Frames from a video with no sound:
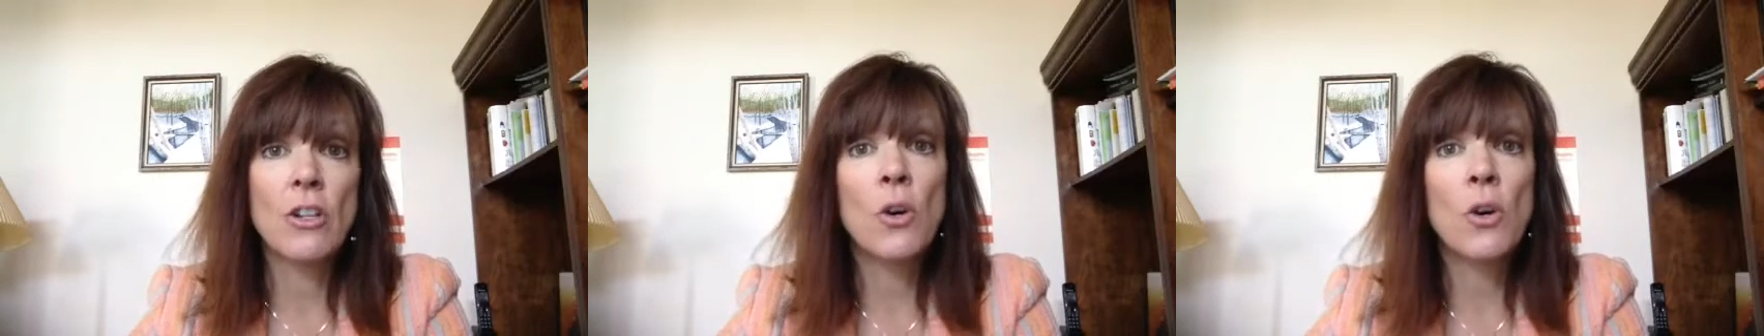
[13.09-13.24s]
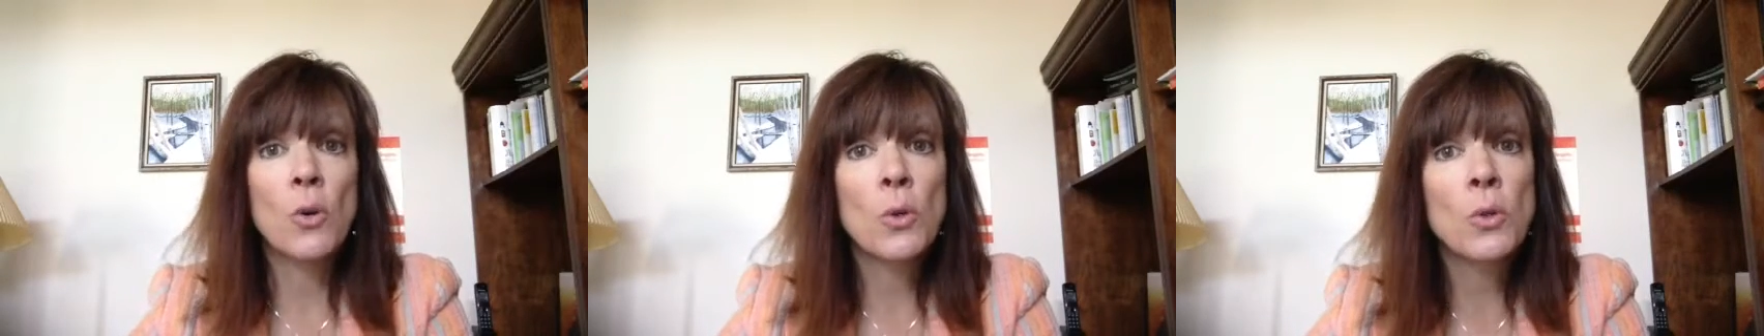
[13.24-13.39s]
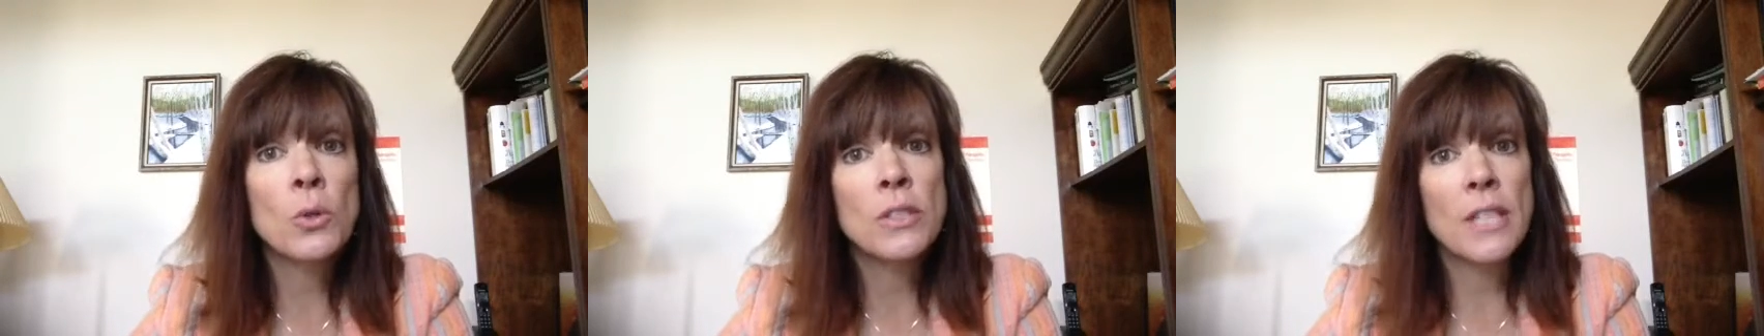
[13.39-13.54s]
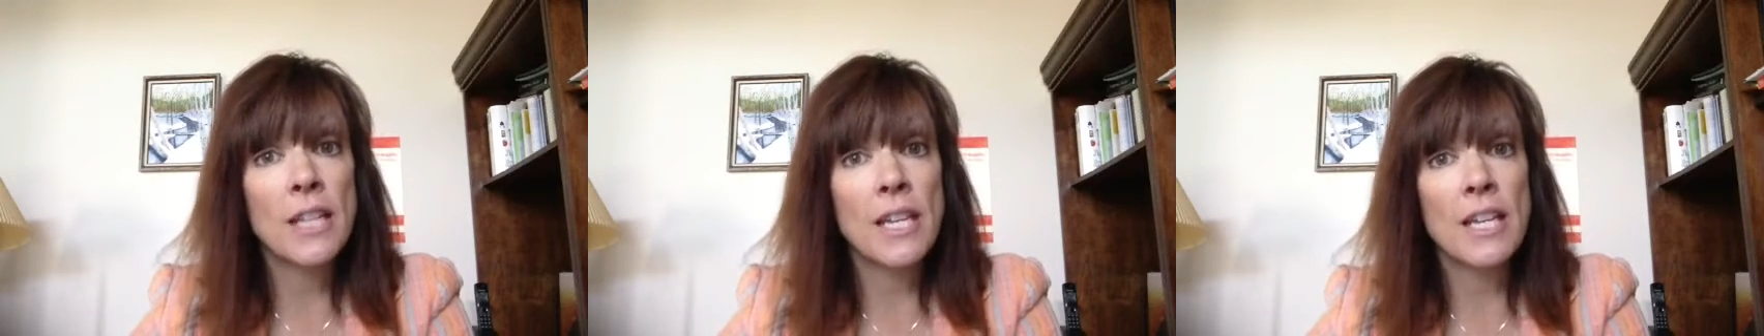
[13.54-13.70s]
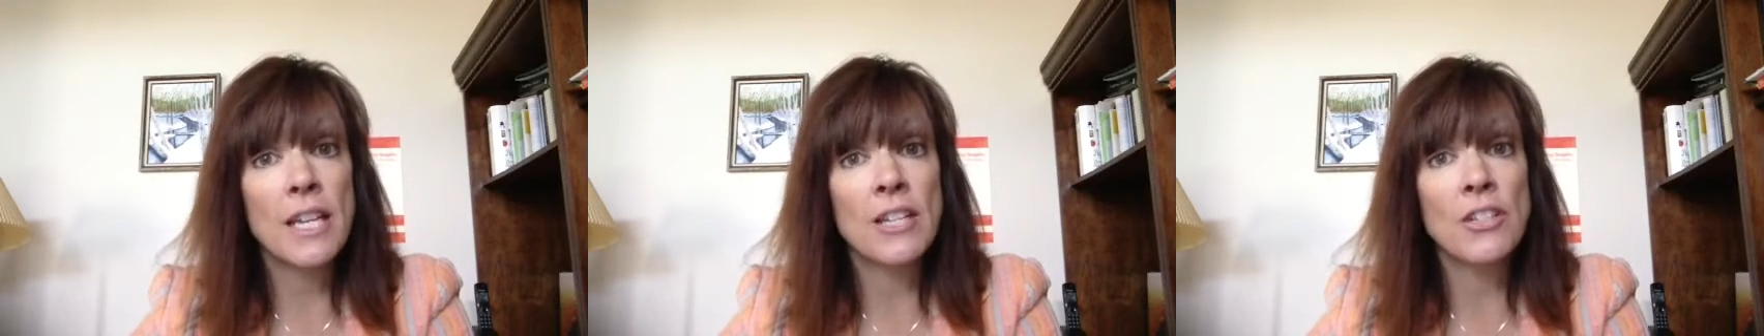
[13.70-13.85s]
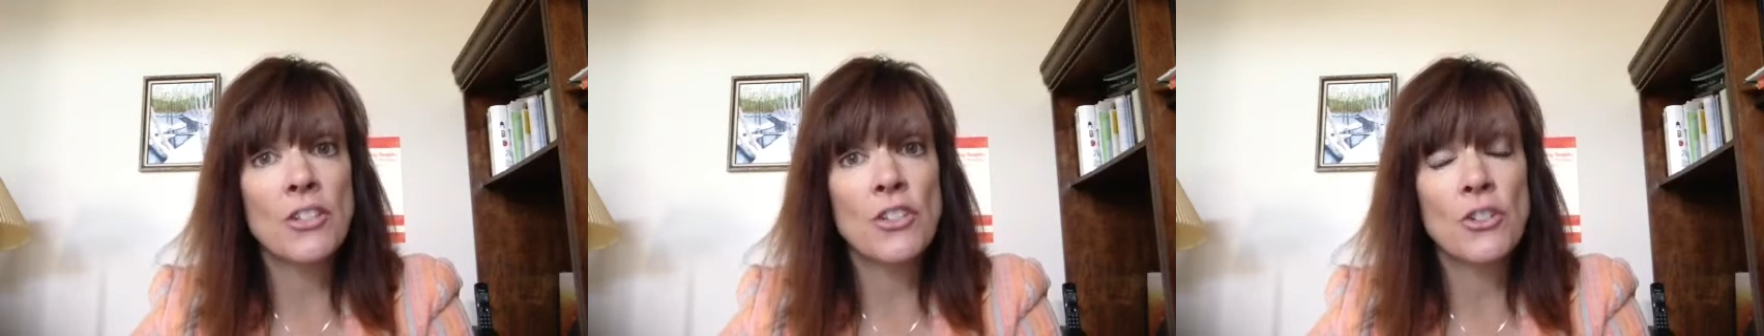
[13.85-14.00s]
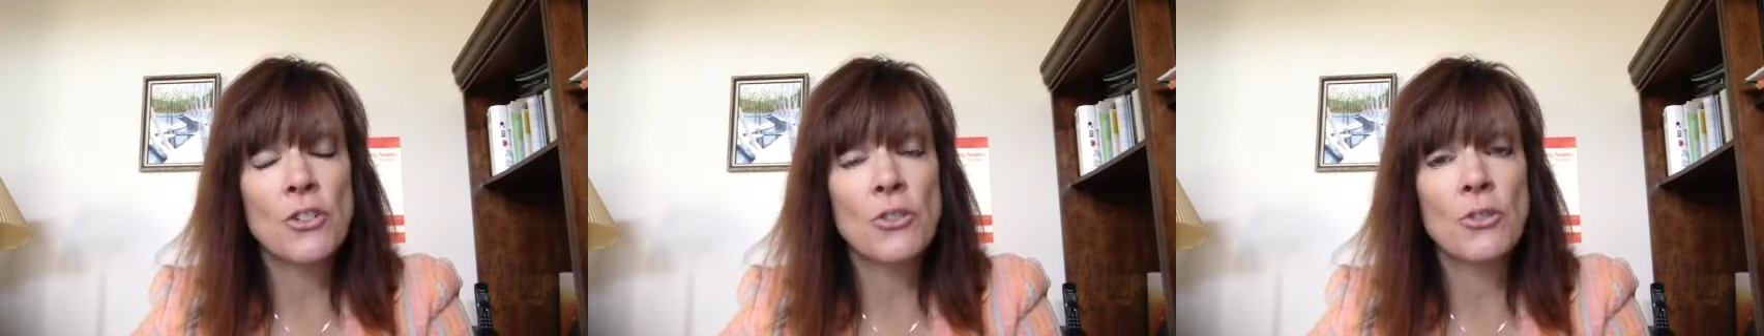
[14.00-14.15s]
Old
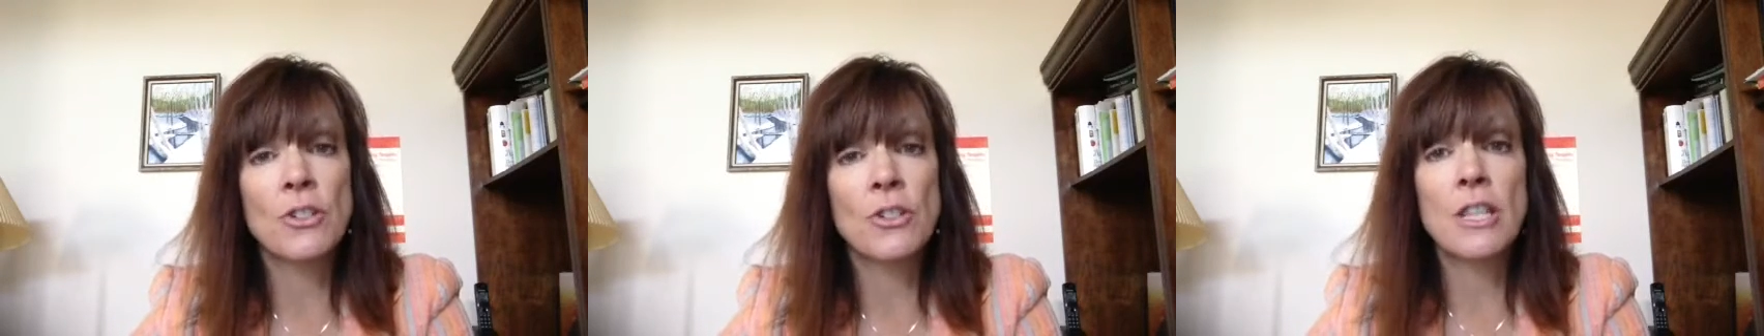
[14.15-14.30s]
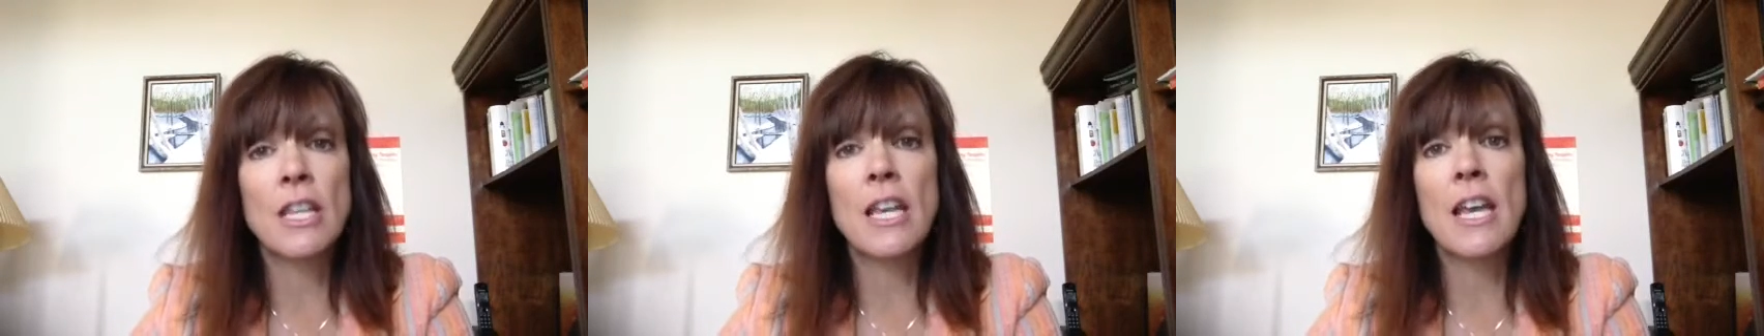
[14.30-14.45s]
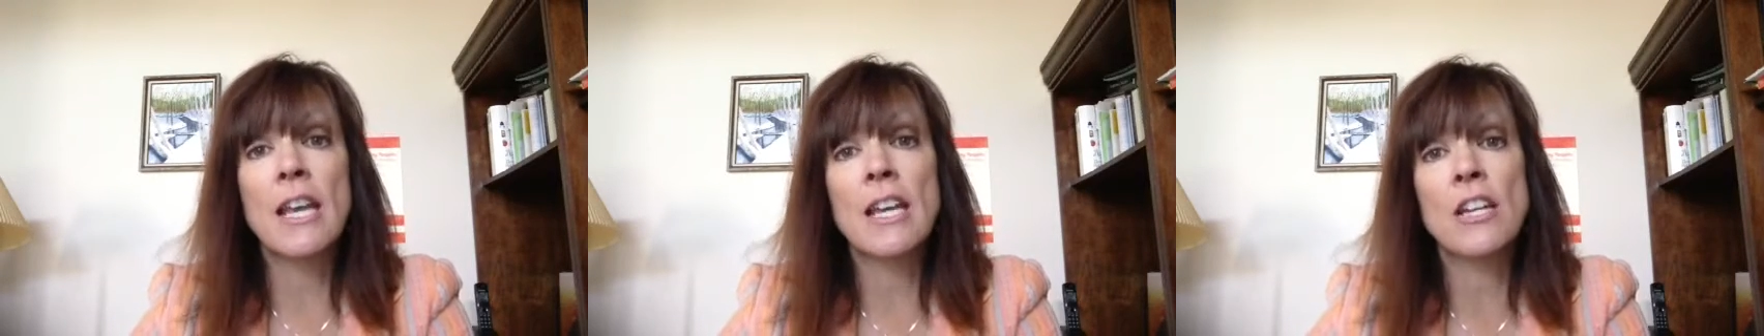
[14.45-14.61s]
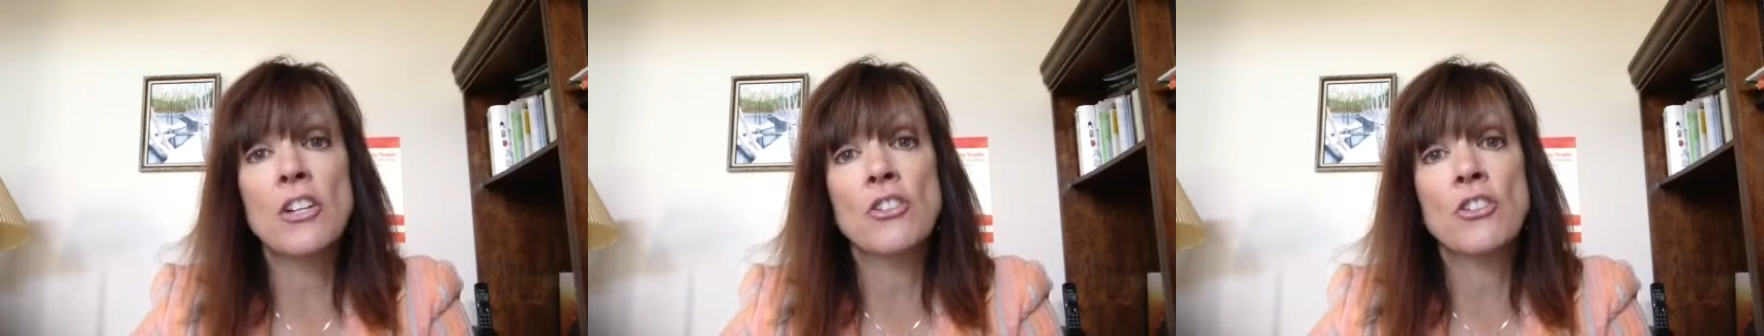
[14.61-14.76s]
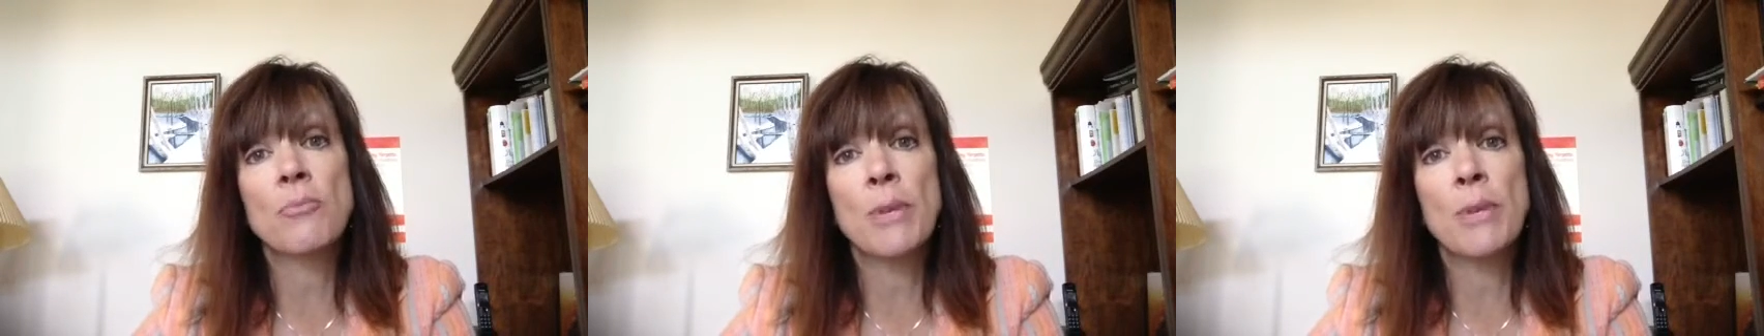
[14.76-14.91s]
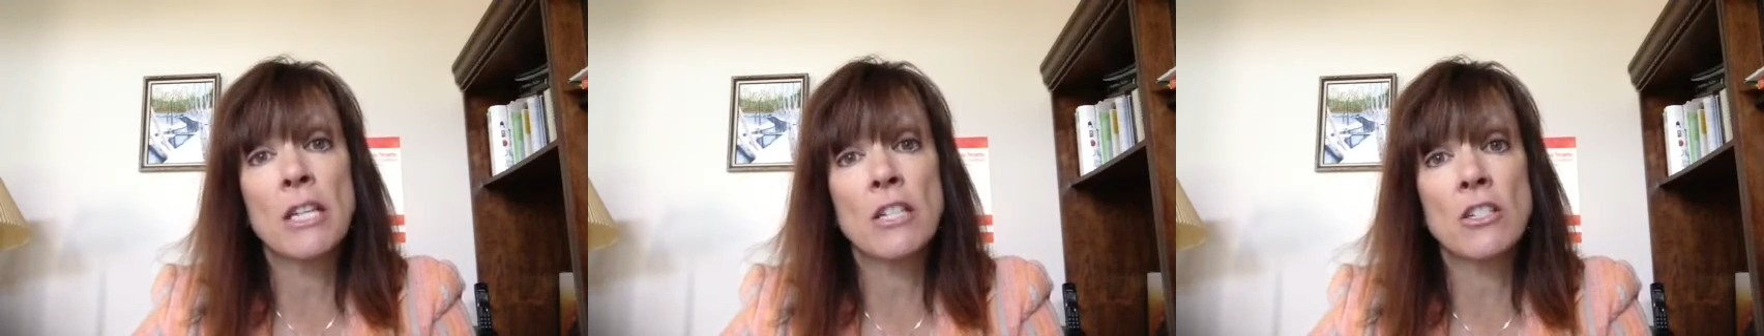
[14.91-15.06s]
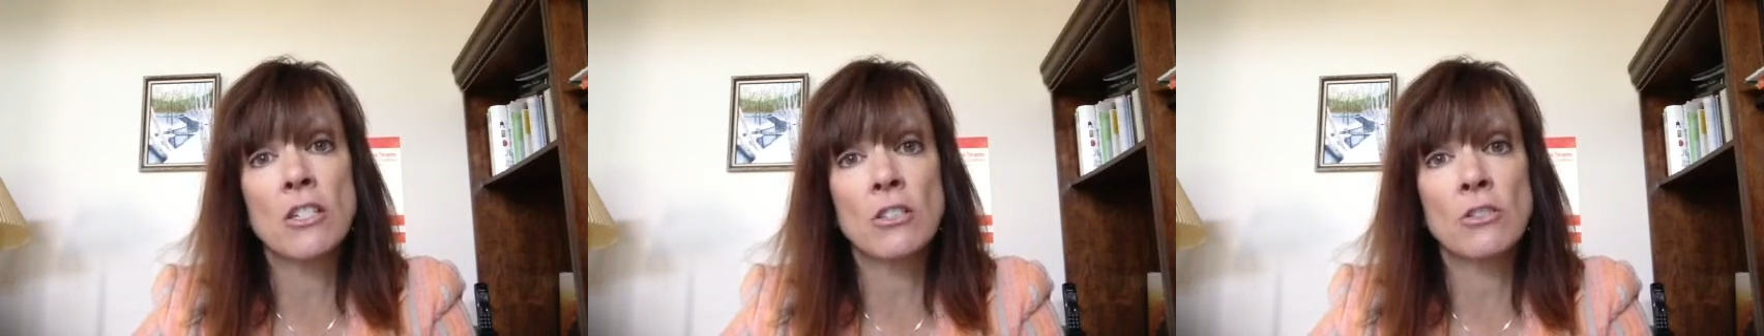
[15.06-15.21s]
Age, or the age of
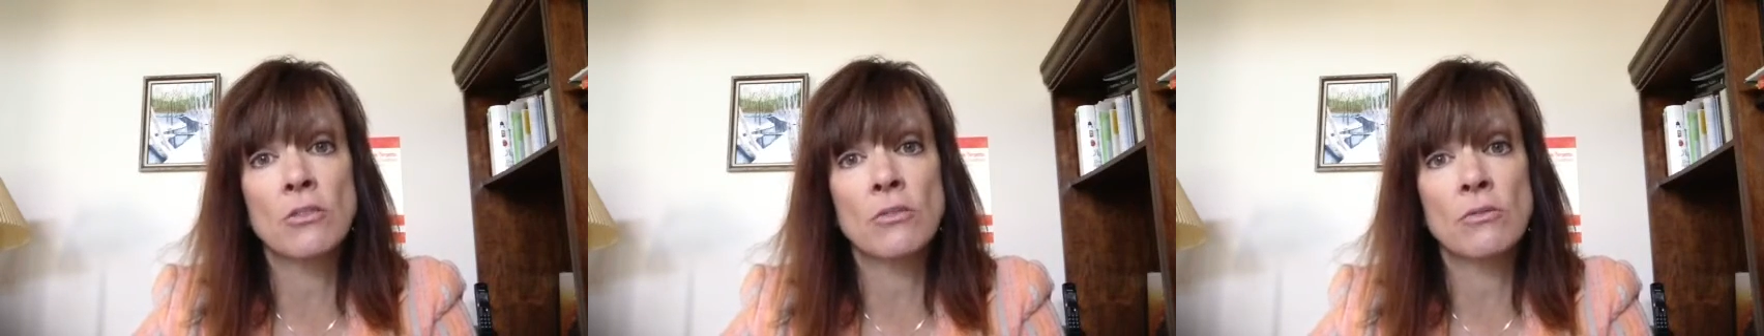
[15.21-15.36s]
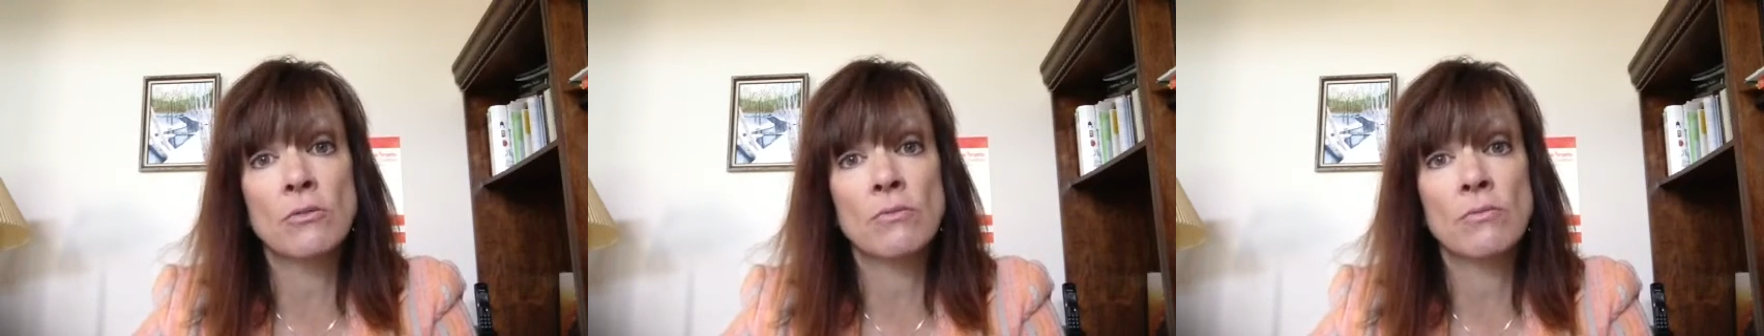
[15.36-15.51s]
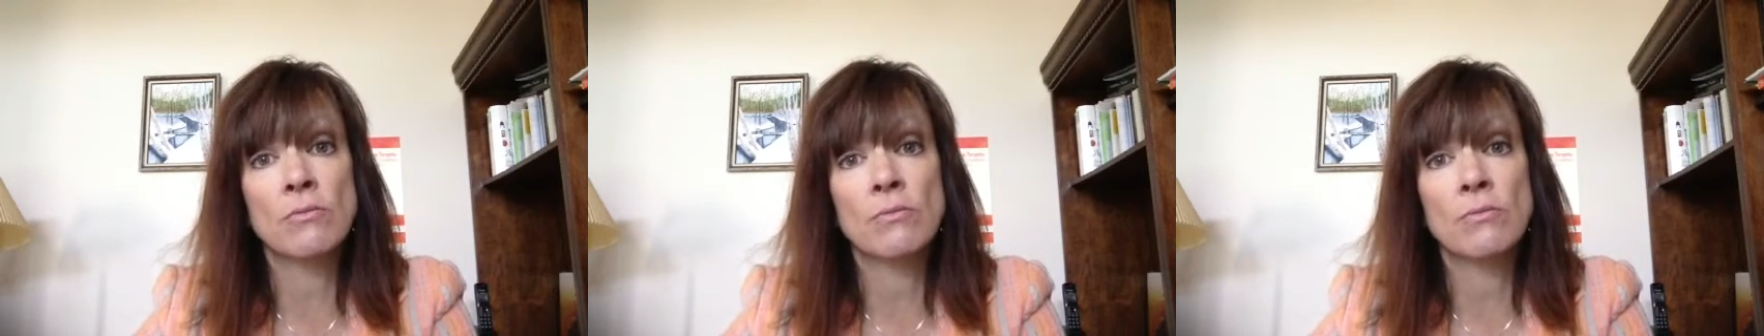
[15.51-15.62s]
Pantaloon.